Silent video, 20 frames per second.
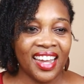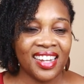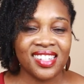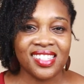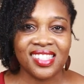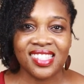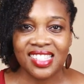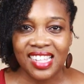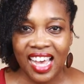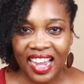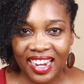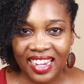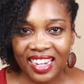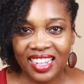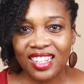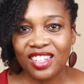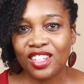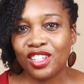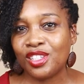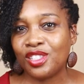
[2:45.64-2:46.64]
I
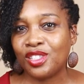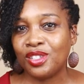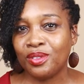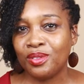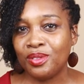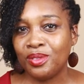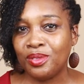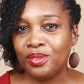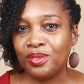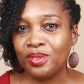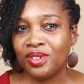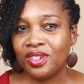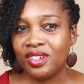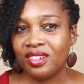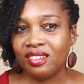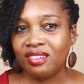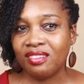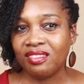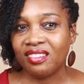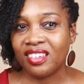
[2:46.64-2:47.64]
decided
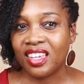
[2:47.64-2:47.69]
to